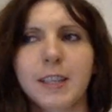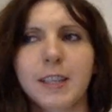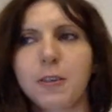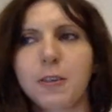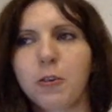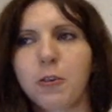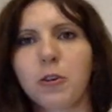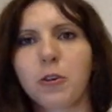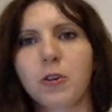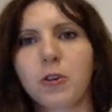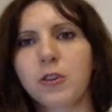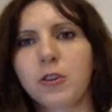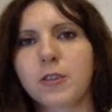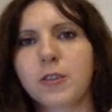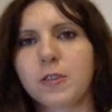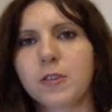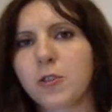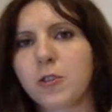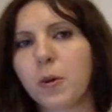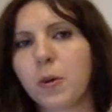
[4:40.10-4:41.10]

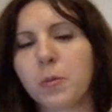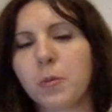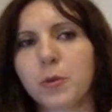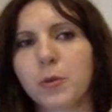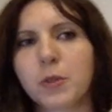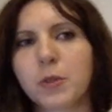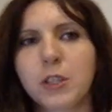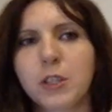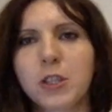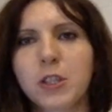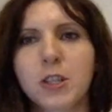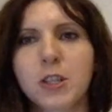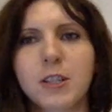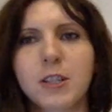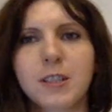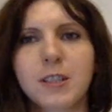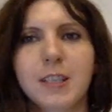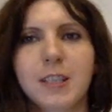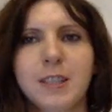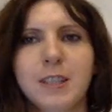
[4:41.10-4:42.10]
or job
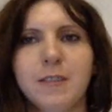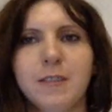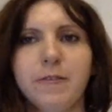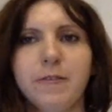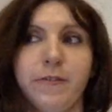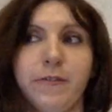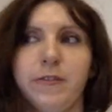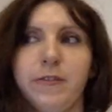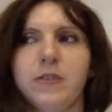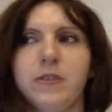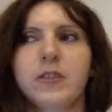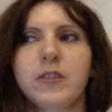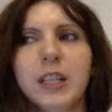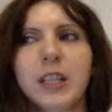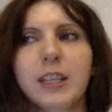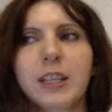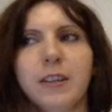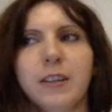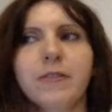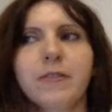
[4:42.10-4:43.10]
positions. It's
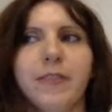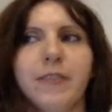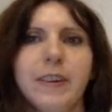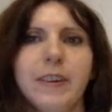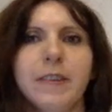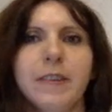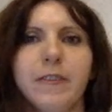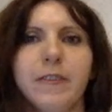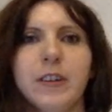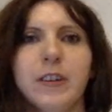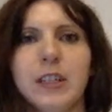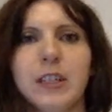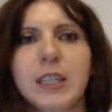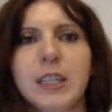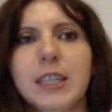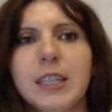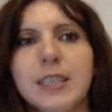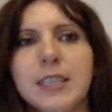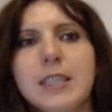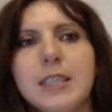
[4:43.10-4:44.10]
really very, very
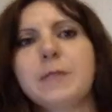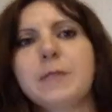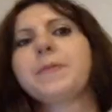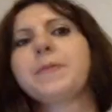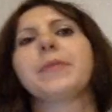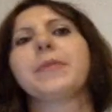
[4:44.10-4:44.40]
easy.